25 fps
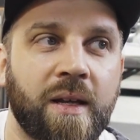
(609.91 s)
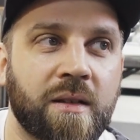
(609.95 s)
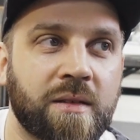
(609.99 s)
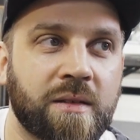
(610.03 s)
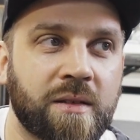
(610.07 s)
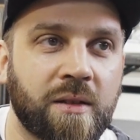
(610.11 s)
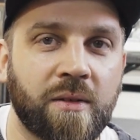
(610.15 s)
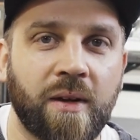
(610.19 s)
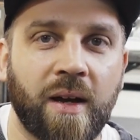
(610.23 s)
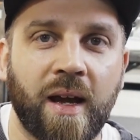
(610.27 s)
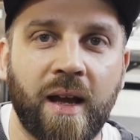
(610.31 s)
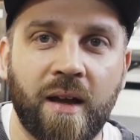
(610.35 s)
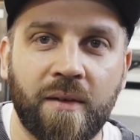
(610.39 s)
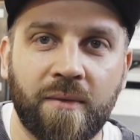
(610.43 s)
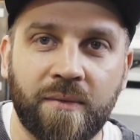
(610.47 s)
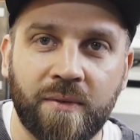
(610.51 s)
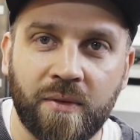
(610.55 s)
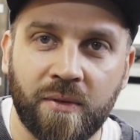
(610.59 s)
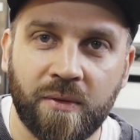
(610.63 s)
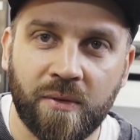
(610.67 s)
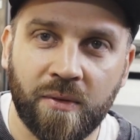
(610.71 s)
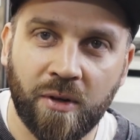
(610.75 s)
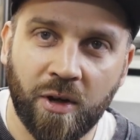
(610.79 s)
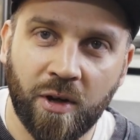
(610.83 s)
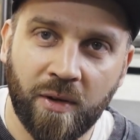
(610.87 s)
So I have
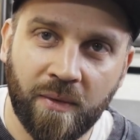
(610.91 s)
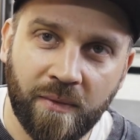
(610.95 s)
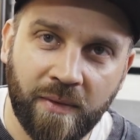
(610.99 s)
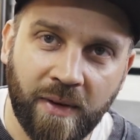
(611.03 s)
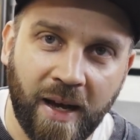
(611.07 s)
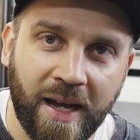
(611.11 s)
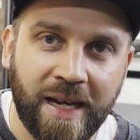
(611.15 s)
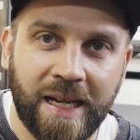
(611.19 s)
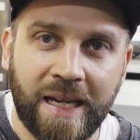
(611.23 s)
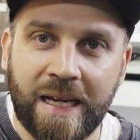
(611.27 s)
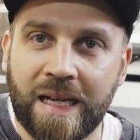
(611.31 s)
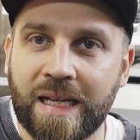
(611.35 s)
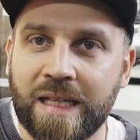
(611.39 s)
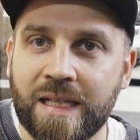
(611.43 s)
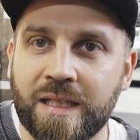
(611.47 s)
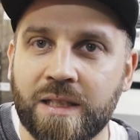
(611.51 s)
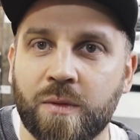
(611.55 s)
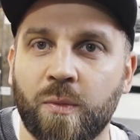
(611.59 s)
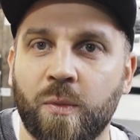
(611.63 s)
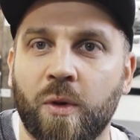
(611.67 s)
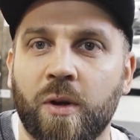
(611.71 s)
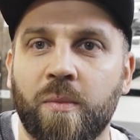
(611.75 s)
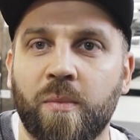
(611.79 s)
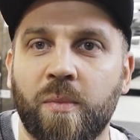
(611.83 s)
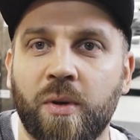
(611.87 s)
to find at least
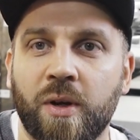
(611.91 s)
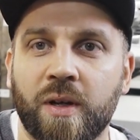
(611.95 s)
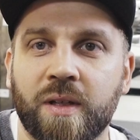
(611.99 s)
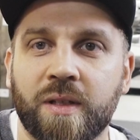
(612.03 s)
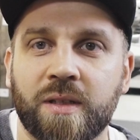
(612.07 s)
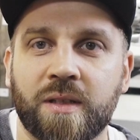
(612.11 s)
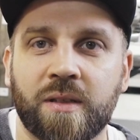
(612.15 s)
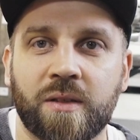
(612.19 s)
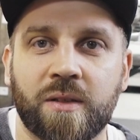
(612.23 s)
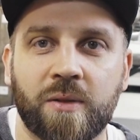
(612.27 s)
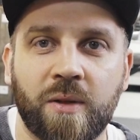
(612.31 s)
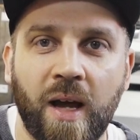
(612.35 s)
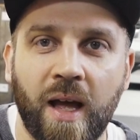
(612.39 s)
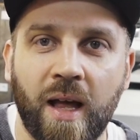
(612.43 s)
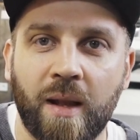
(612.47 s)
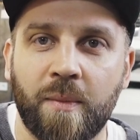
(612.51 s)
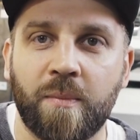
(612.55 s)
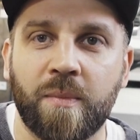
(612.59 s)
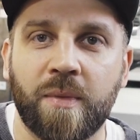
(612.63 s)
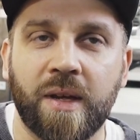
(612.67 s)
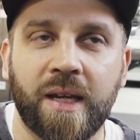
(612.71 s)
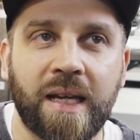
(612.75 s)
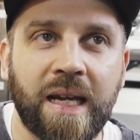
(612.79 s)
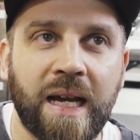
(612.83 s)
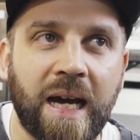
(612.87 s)
one person to help
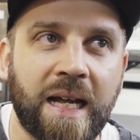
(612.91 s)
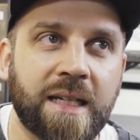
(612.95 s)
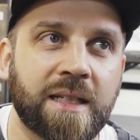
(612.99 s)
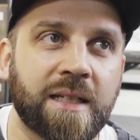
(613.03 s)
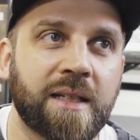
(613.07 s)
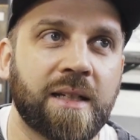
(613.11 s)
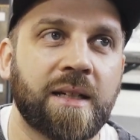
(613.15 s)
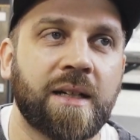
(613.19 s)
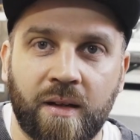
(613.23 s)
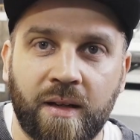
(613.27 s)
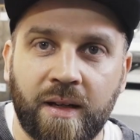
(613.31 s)
me cut